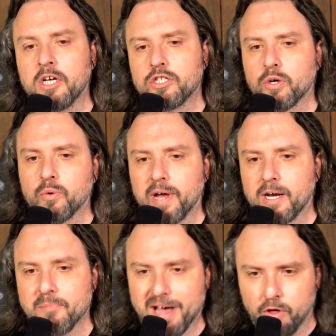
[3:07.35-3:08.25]
to create
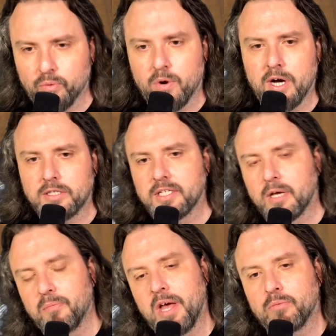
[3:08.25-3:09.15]
a mouthwash that
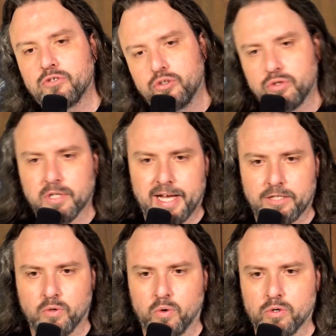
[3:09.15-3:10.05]
can help
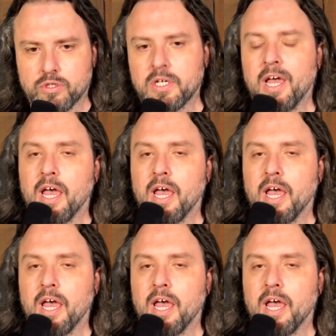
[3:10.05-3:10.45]
neutralize odors